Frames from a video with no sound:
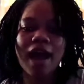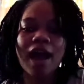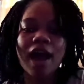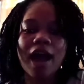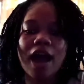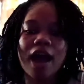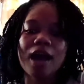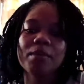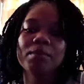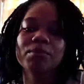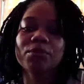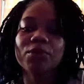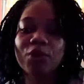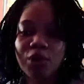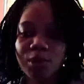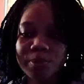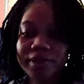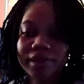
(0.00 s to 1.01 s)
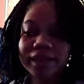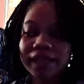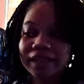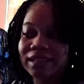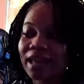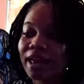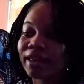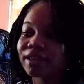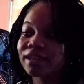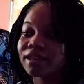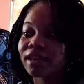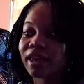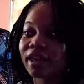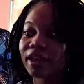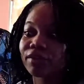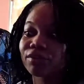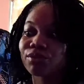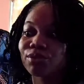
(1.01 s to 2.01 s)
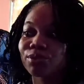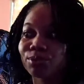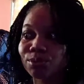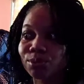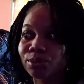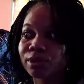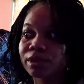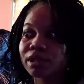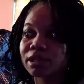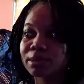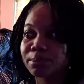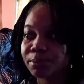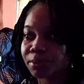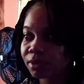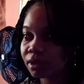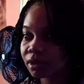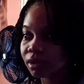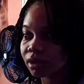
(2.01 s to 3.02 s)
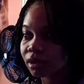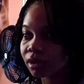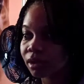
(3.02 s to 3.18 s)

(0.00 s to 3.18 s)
I'm hoping that I could get through this book,